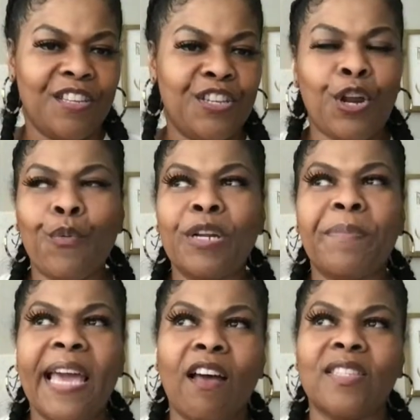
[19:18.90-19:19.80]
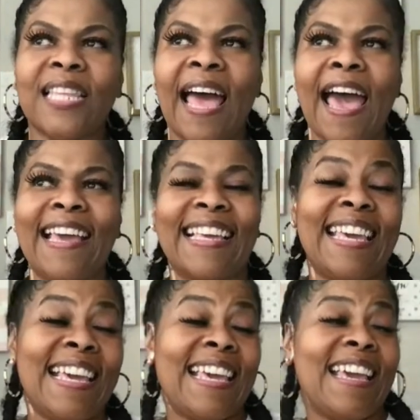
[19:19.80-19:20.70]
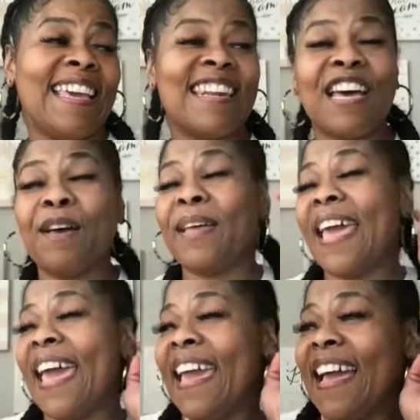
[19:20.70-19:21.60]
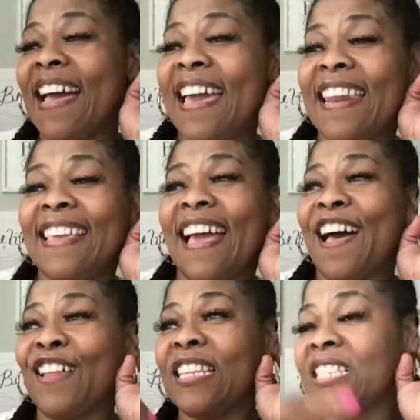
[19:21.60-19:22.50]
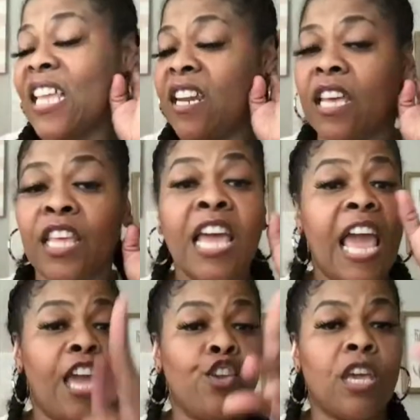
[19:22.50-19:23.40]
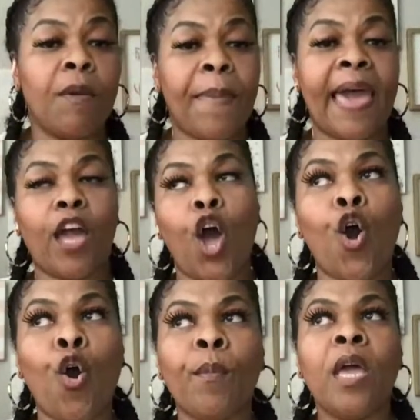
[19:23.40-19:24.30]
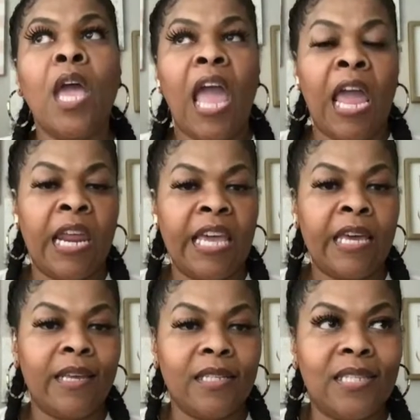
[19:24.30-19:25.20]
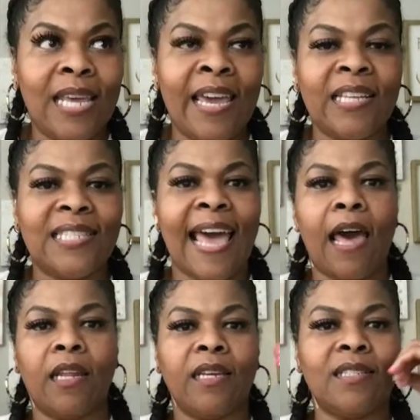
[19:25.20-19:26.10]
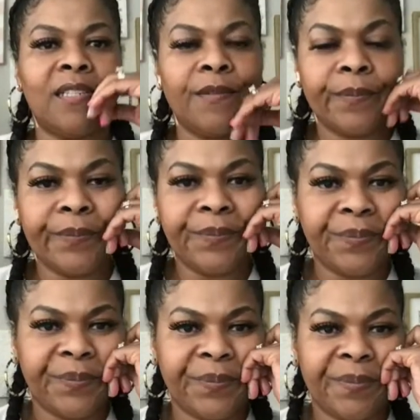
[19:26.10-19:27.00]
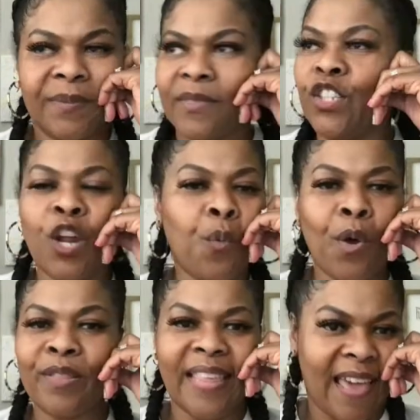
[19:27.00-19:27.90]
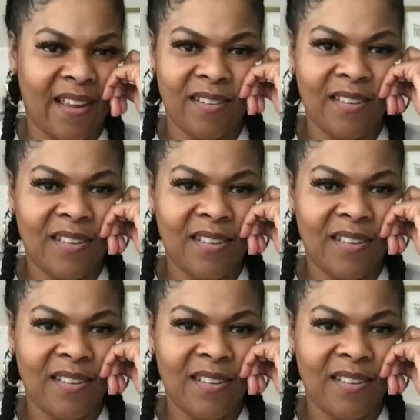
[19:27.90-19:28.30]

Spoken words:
You don't want to be outside kikiing up, hey honey, y'all, this, that, another, and you get back home and it is dead silence. You don't want that.